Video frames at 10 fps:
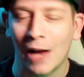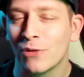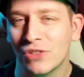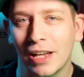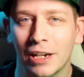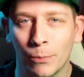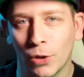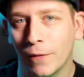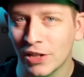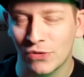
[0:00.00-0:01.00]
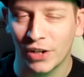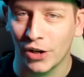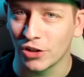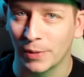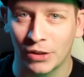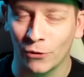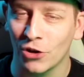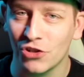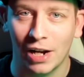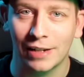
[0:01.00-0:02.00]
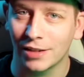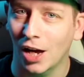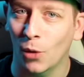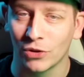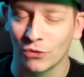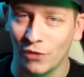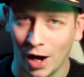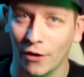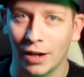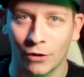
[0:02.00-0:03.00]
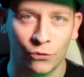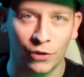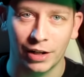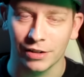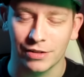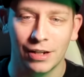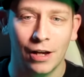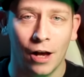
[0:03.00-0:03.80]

I've stated in previous videos, but the version I saw was very unfinished.